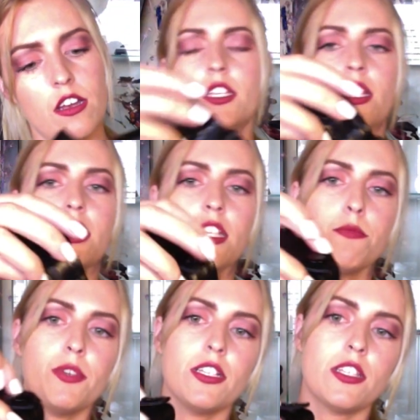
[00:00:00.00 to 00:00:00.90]
So these are the
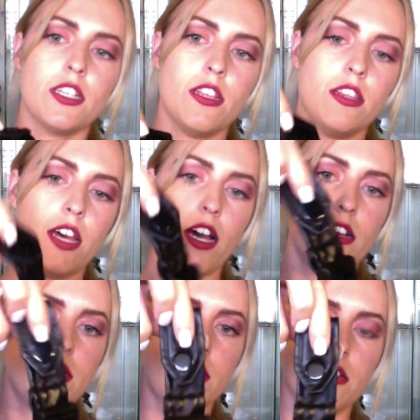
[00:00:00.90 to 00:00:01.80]
bits that
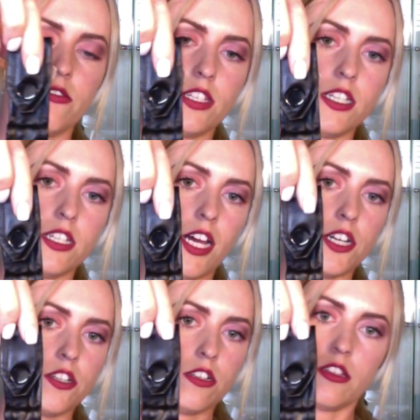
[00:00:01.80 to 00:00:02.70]
obviously
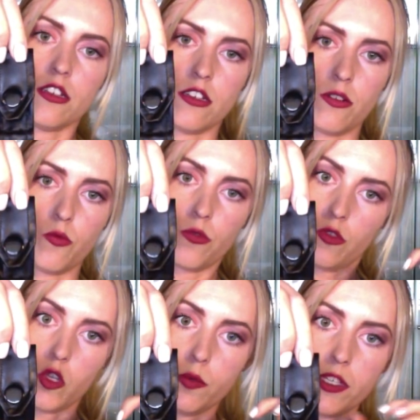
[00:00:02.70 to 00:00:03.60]
attach to the
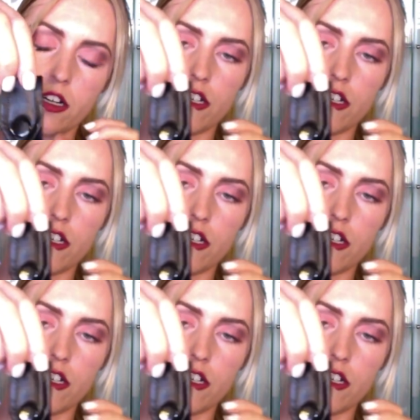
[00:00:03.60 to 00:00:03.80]
loops that I